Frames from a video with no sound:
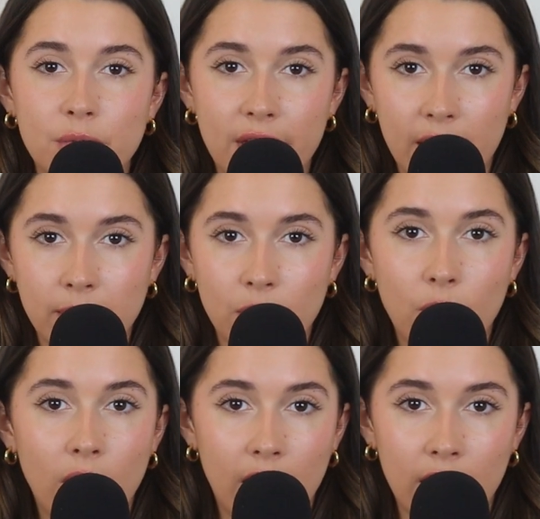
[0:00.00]
with him
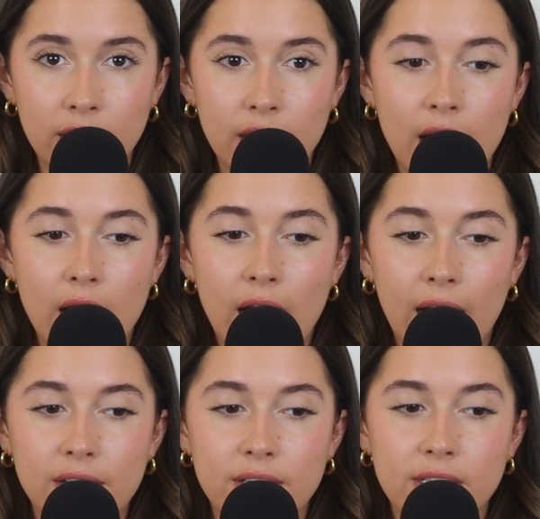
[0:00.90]
or her.
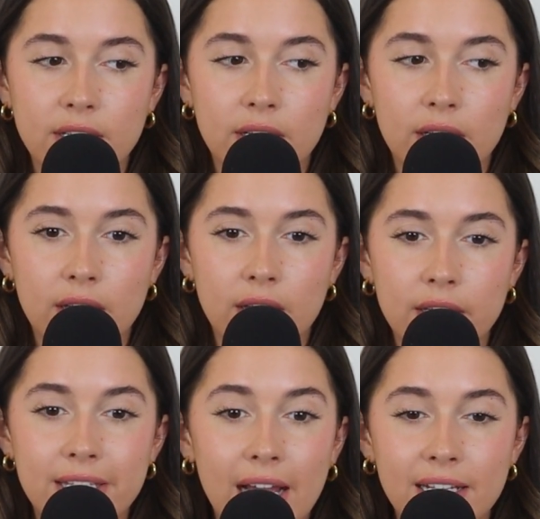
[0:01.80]
And
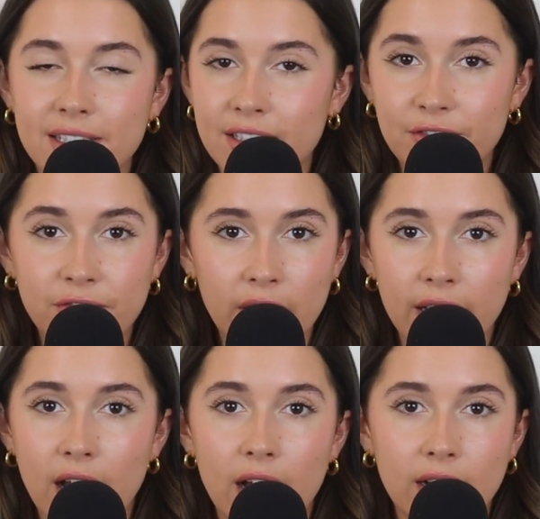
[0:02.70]
yeah, it's going to
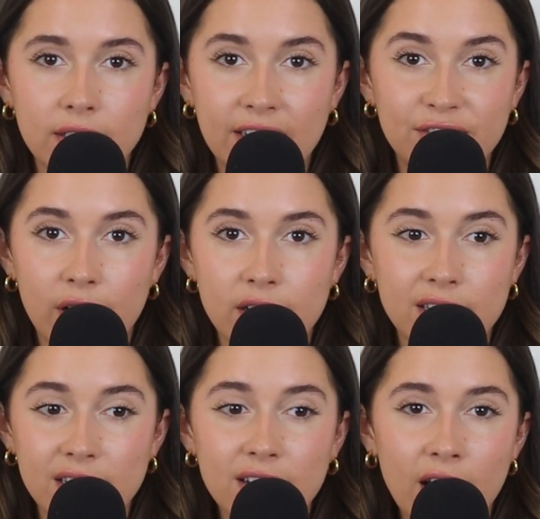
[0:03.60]
fucking hurt at
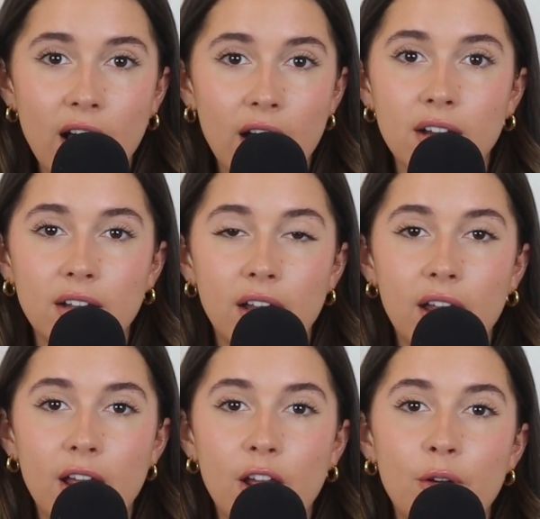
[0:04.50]
first. It's going to hurt.
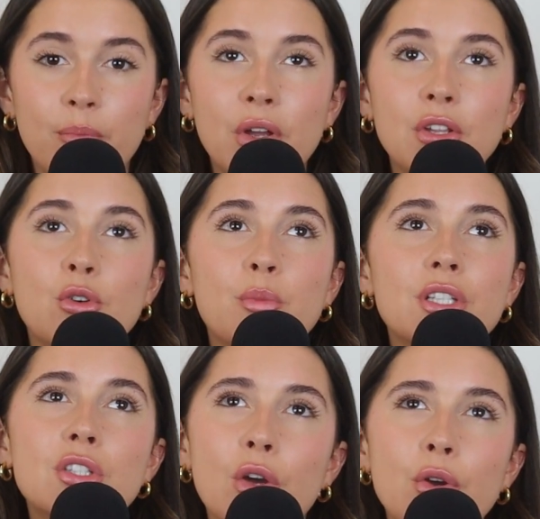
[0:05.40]
But you'll be
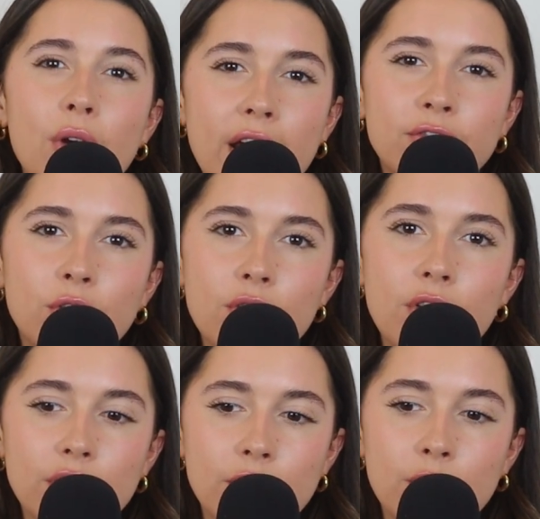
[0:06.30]
so grateful
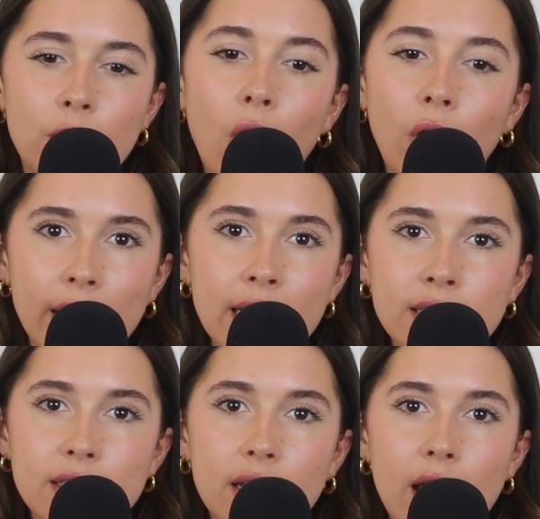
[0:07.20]
that you were
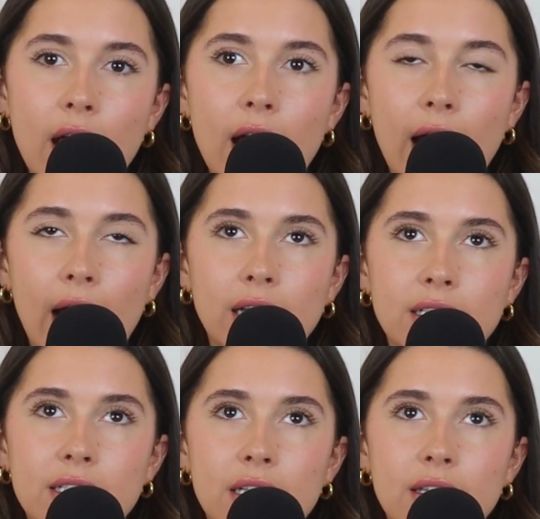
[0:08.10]
honest
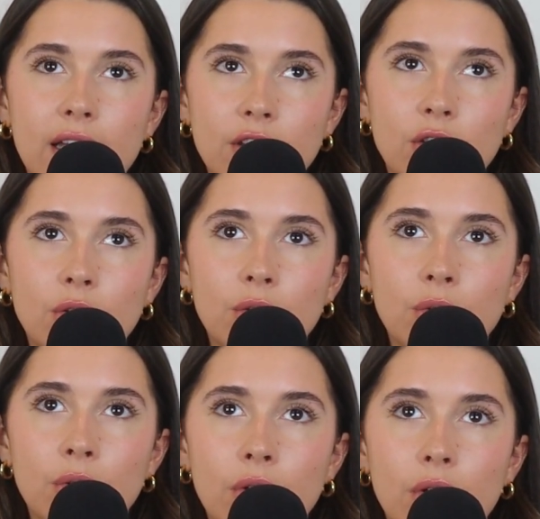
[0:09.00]
and that
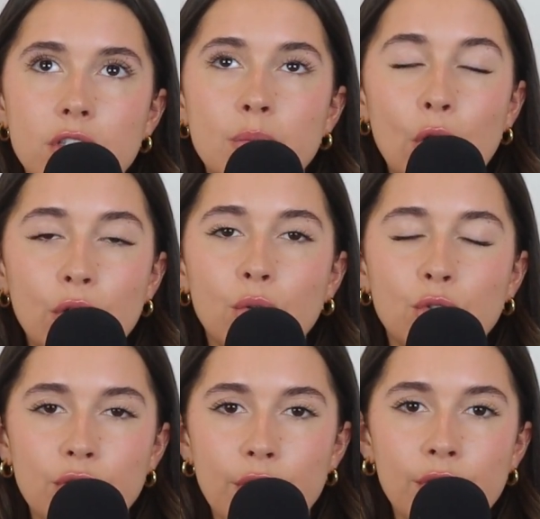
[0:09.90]
you spoke your
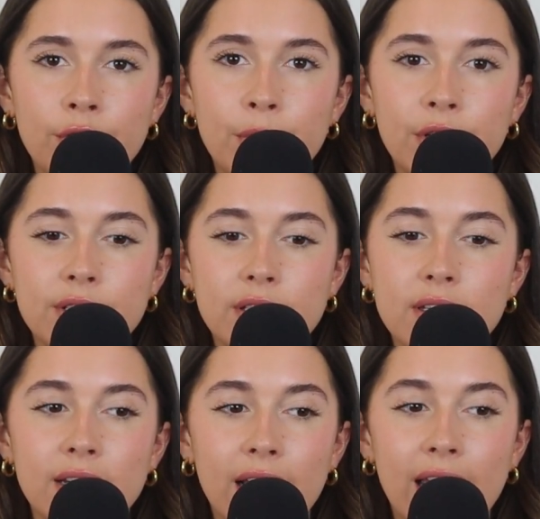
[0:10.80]
truth because it's
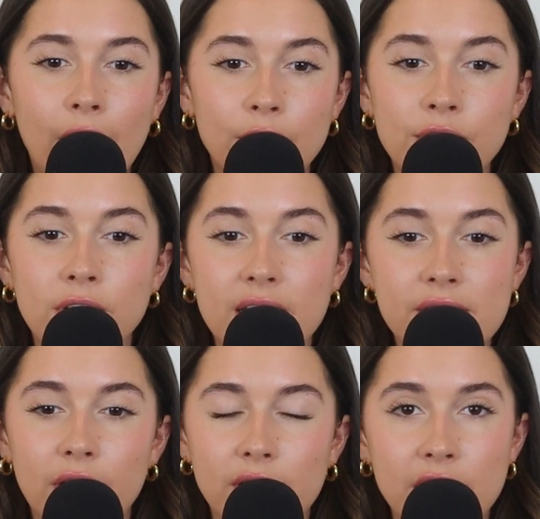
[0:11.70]
going to allow you to
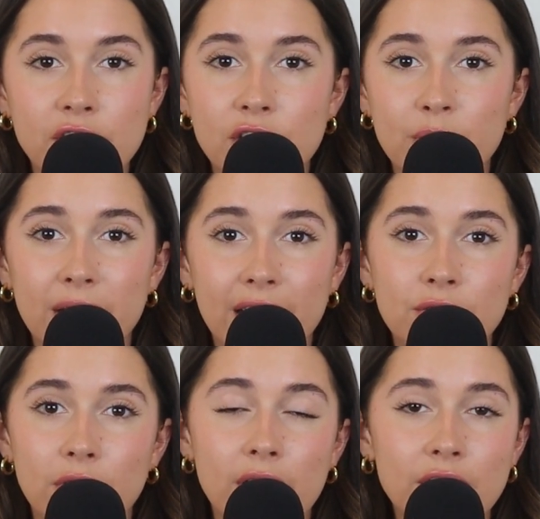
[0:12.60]
leave that relationship and
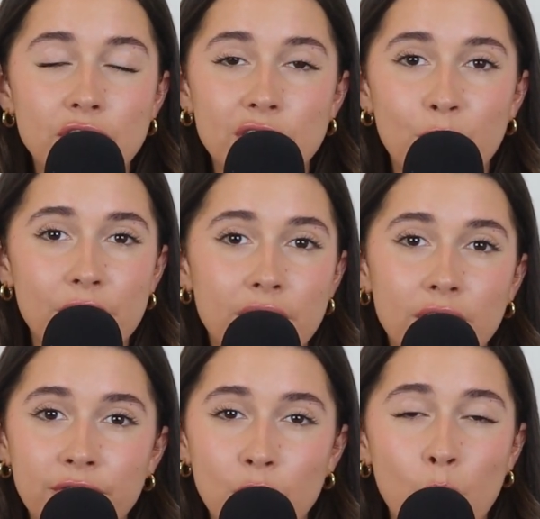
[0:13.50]
enter a relationship where you're going
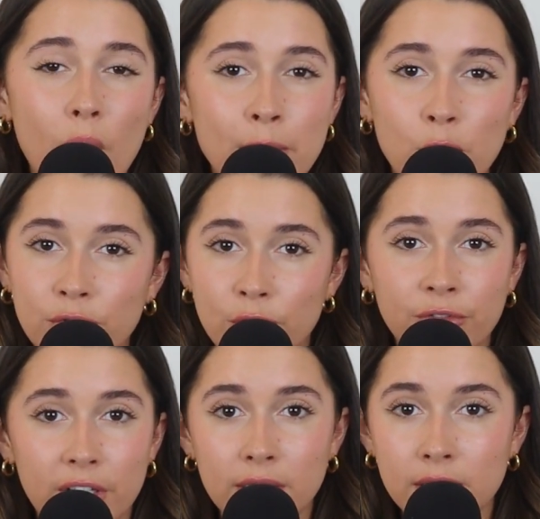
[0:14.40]
to feel way more
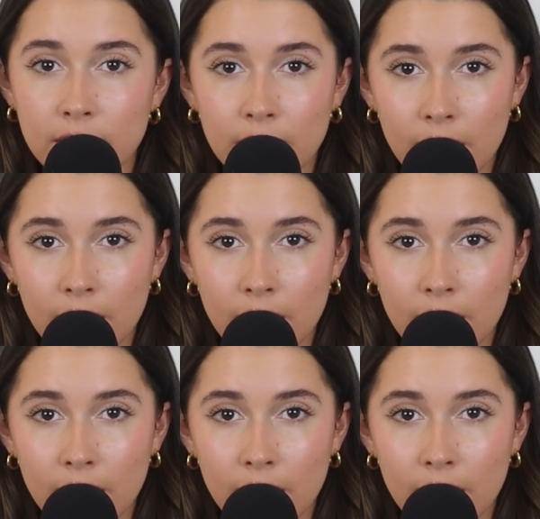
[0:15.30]
fulfilled